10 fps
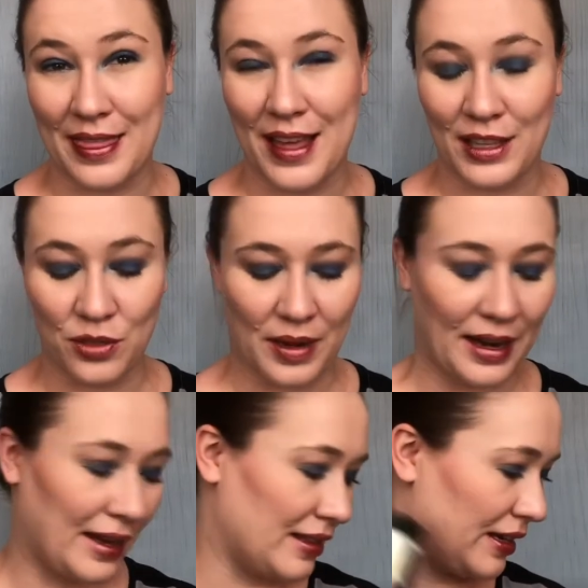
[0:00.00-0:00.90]
That's why
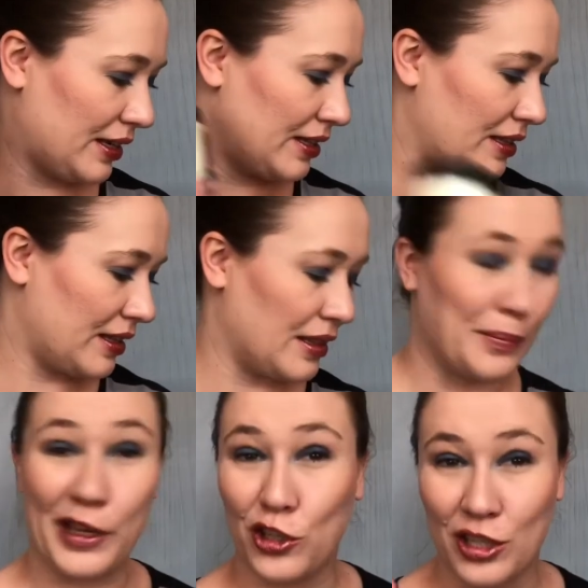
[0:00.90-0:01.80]
I like the
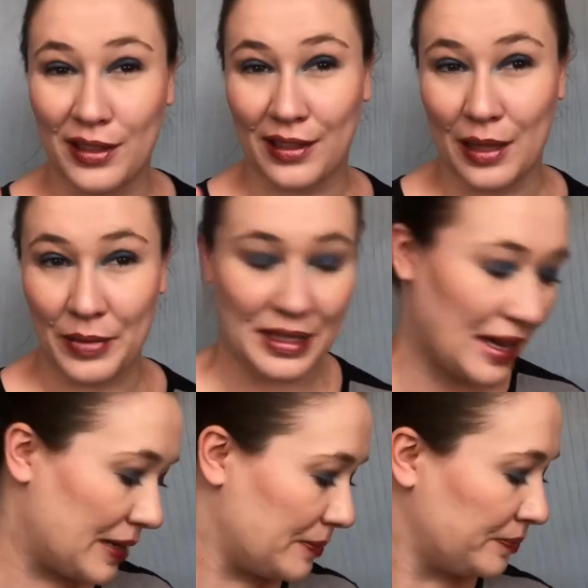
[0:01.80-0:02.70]
peach and the clementine.